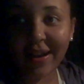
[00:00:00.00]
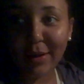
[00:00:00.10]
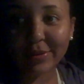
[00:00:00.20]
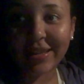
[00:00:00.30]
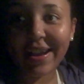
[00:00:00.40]

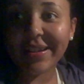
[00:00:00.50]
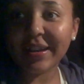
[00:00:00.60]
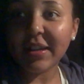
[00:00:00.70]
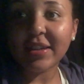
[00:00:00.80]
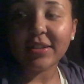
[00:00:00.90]
outside.
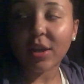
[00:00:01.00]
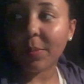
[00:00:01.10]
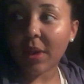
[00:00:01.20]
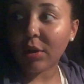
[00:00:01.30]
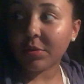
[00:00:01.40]
So
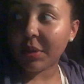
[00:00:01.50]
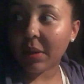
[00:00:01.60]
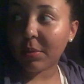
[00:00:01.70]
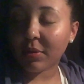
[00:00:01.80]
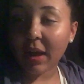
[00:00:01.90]
I'm not going to be
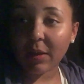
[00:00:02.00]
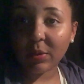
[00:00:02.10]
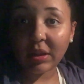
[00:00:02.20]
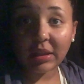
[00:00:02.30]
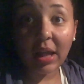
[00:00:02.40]
able to ride
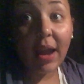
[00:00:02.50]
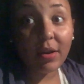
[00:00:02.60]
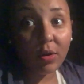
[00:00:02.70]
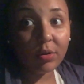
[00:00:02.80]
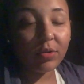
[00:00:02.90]
with the
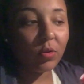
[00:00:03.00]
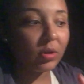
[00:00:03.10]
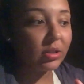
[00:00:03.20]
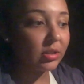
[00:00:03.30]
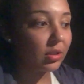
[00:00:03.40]
light on, of
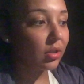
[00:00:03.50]
course.